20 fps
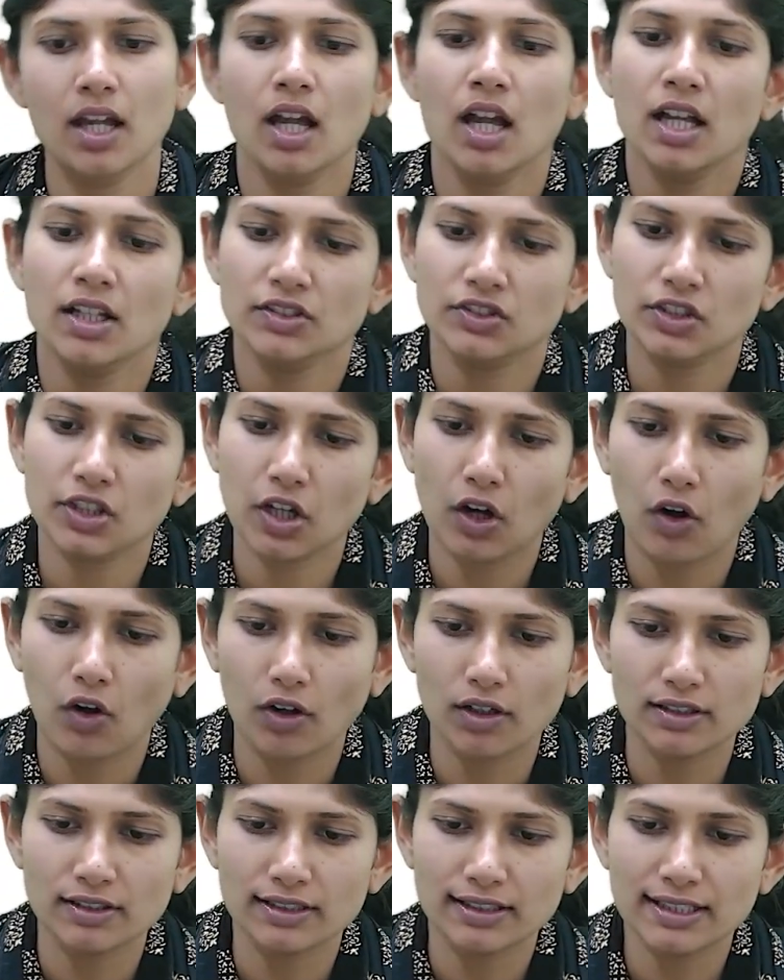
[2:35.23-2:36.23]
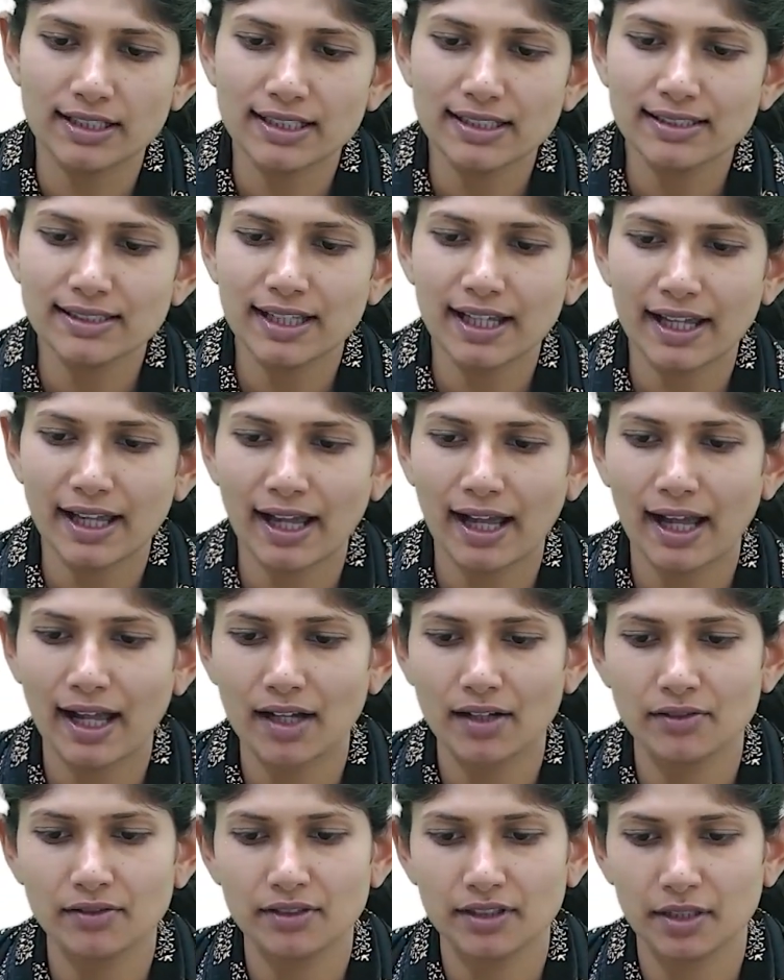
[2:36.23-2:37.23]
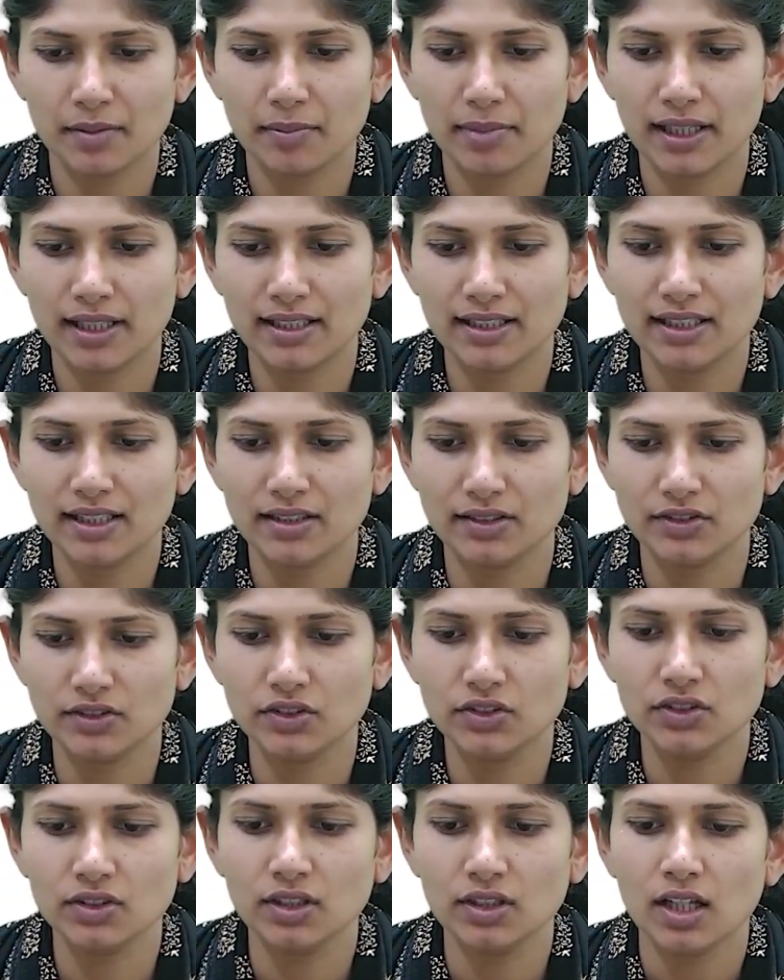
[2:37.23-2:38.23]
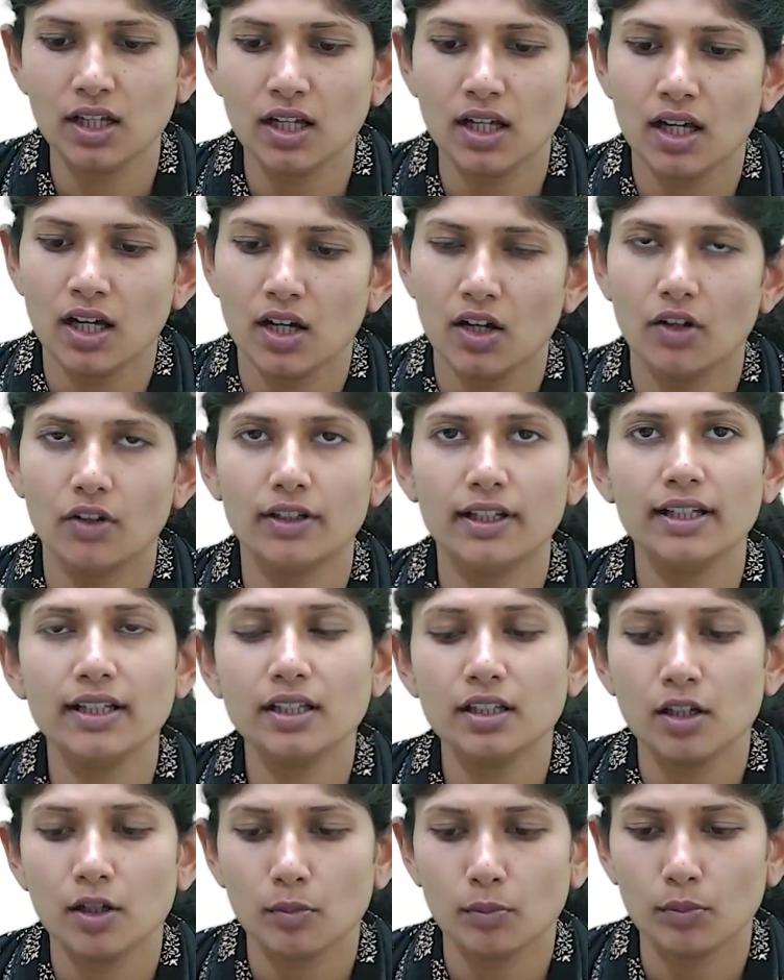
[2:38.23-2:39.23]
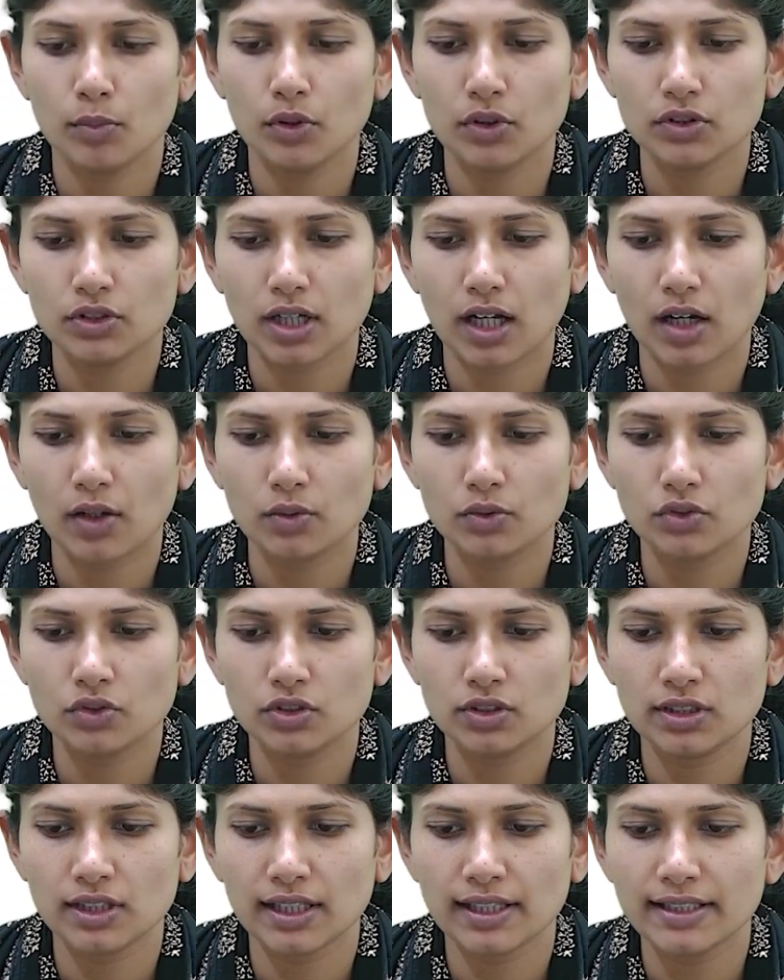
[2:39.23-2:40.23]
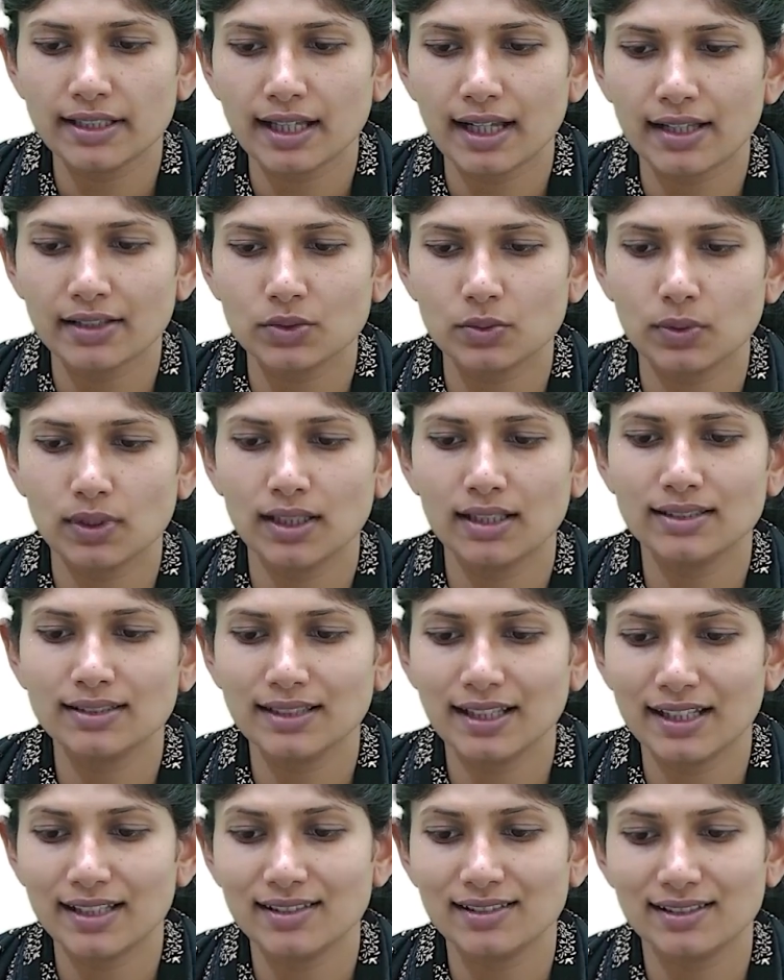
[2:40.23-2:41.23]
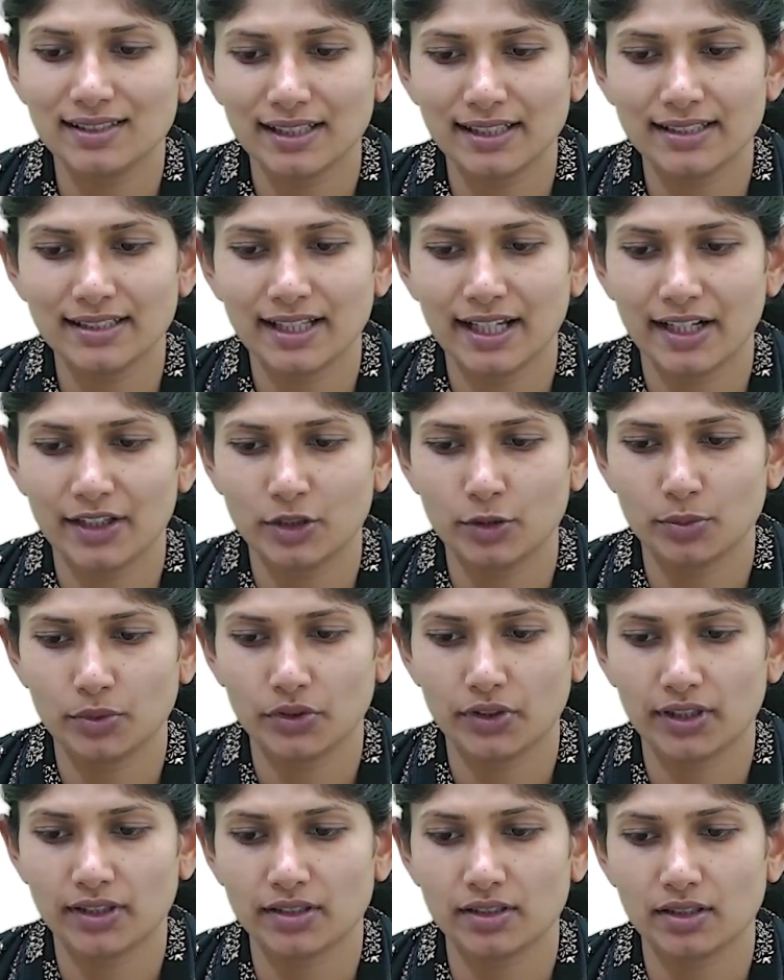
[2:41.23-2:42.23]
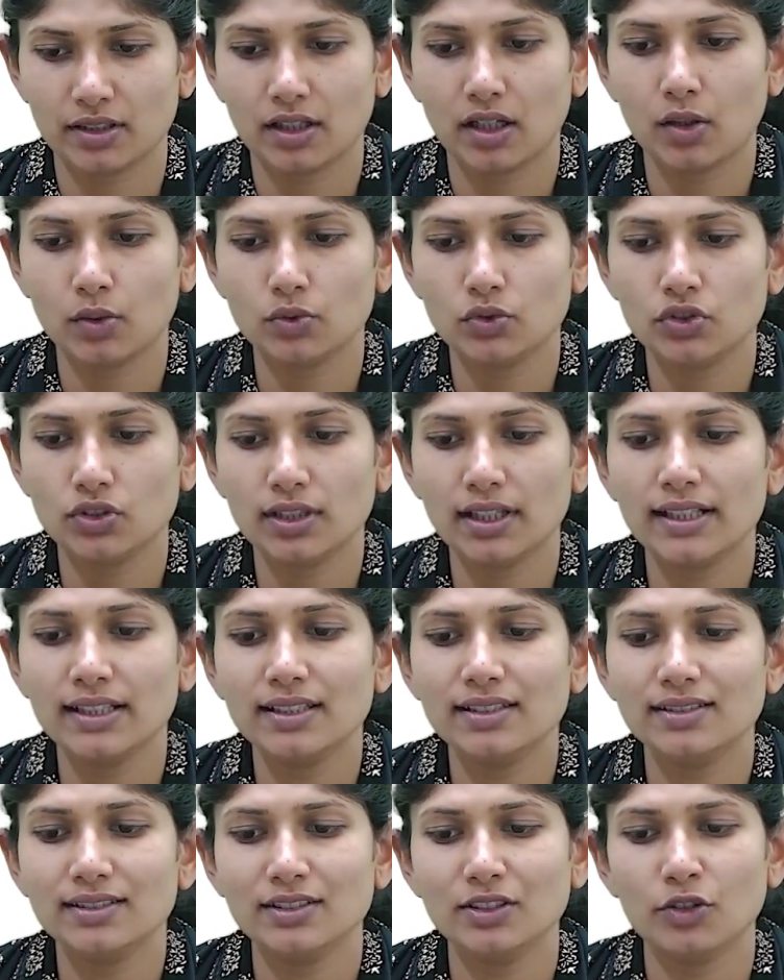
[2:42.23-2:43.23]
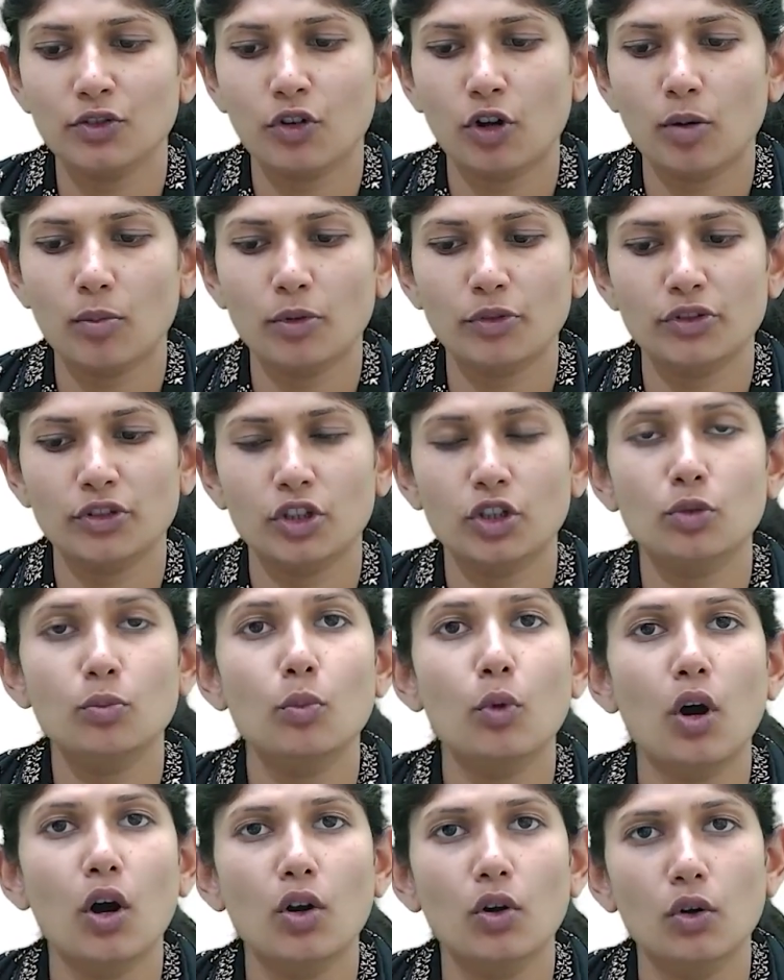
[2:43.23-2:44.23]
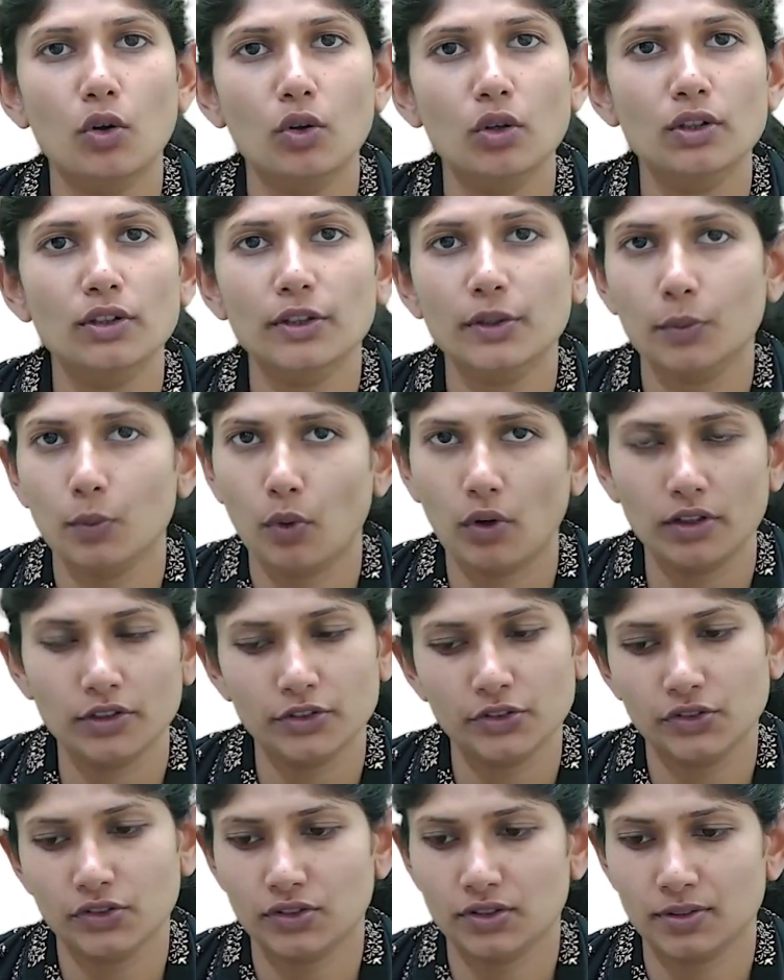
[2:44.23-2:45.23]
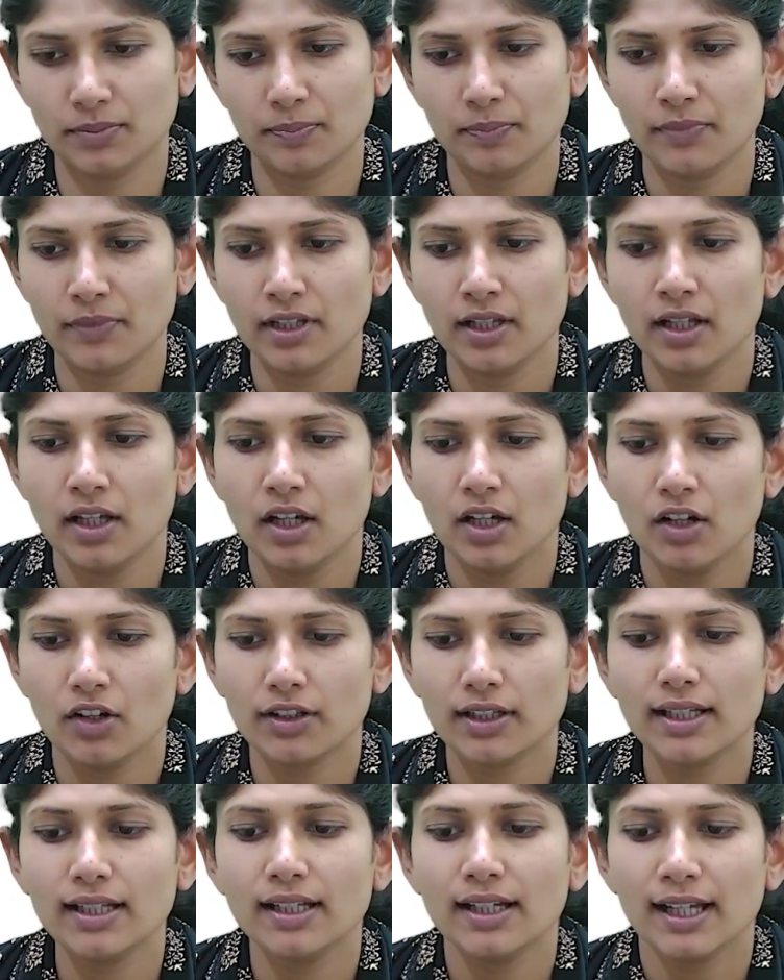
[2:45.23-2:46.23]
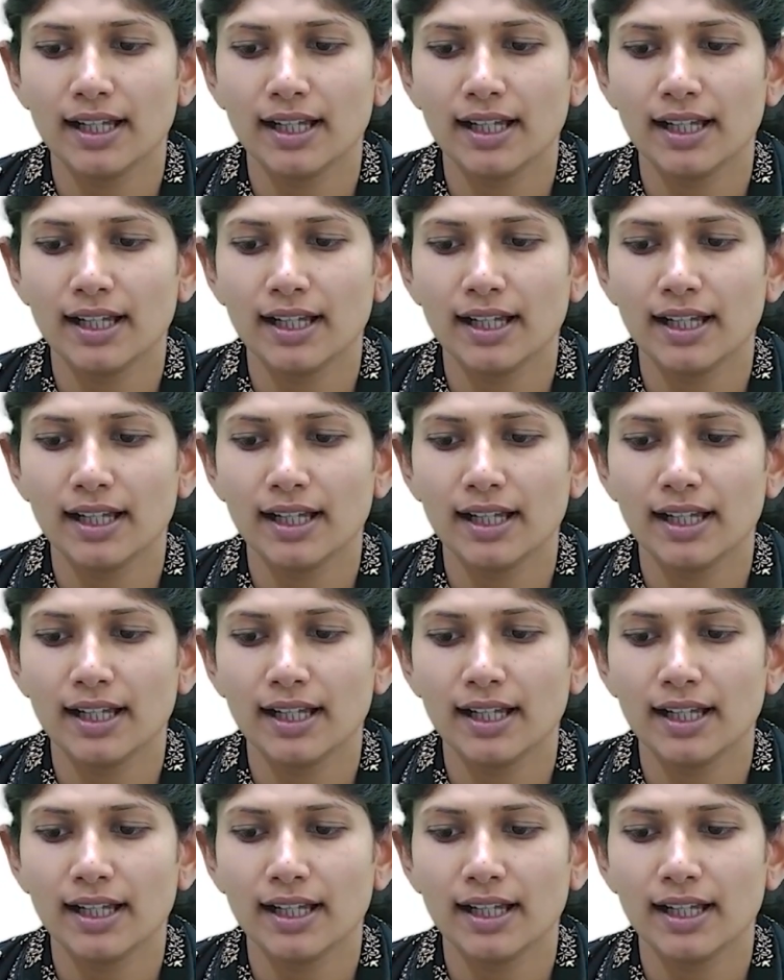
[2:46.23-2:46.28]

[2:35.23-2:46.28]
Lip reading: See, already they have rebellions, okay, both outside as well as inside they had to protect. Outside is in the form of your Mongol revolts, okay.